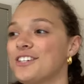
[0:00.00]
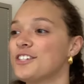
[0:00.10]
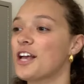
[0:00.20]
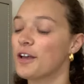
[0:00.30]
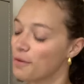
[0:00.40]

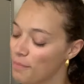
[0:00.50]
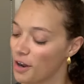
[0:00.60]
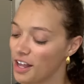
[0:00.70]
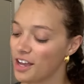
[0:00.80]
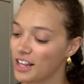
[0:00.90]
She's like,
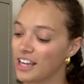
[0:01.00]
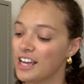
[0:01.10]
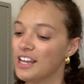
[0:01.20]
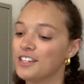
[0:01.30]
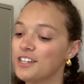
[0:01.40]
Marlea, like,
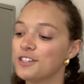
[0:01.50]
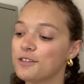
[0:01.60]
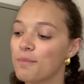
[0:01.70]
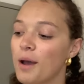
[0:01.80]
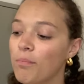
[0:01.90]
this
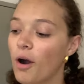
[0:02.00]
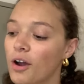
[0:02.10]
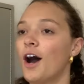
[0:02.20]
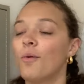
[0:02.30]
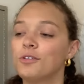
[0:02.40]
is my
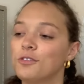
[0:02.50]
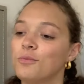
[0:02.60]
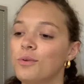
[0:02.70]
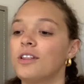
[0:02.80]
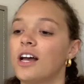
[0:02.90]
part. I want you to
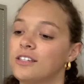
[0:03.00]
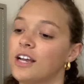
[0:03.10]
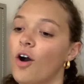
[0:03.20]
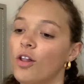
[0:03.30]
realize like